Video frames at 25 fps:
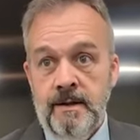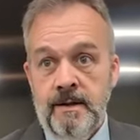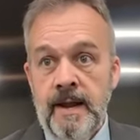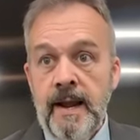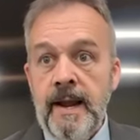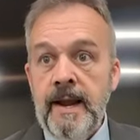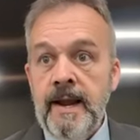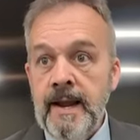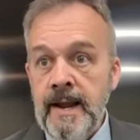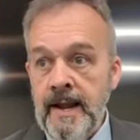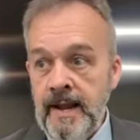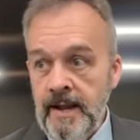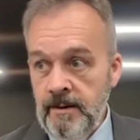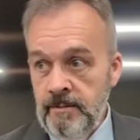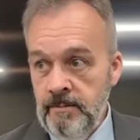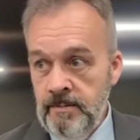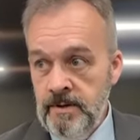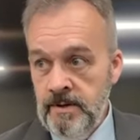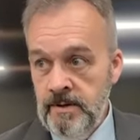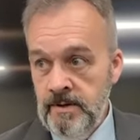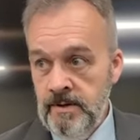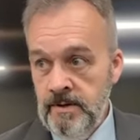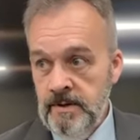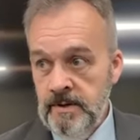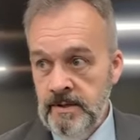Ahab,
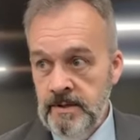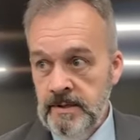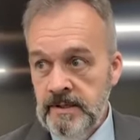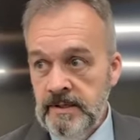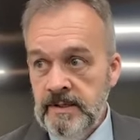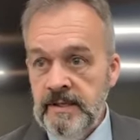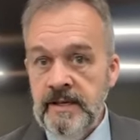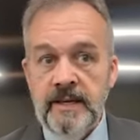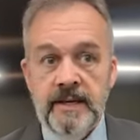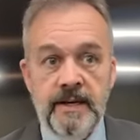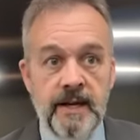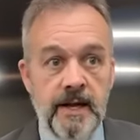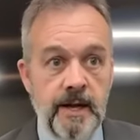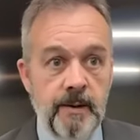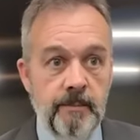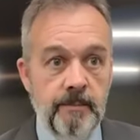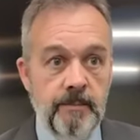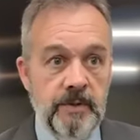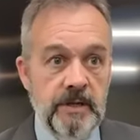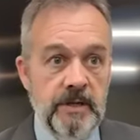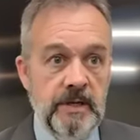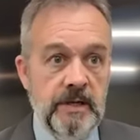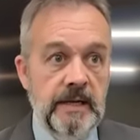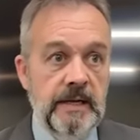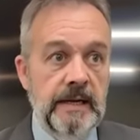get
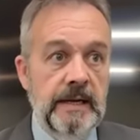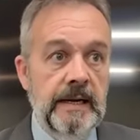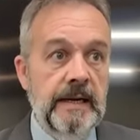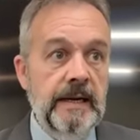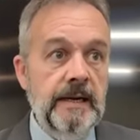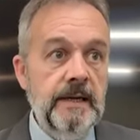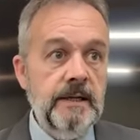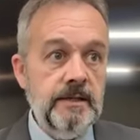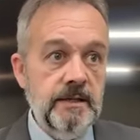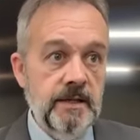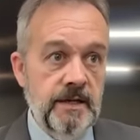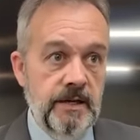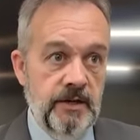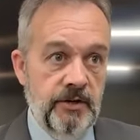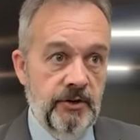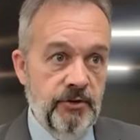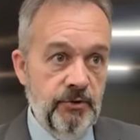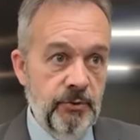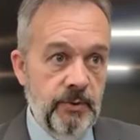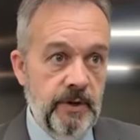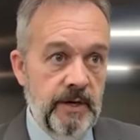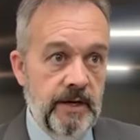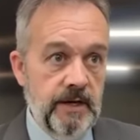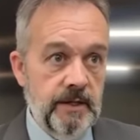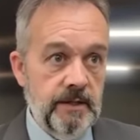up, eat, and
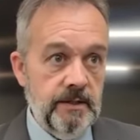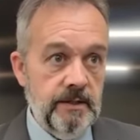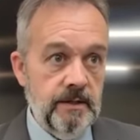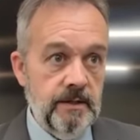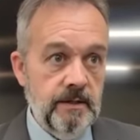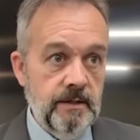drink.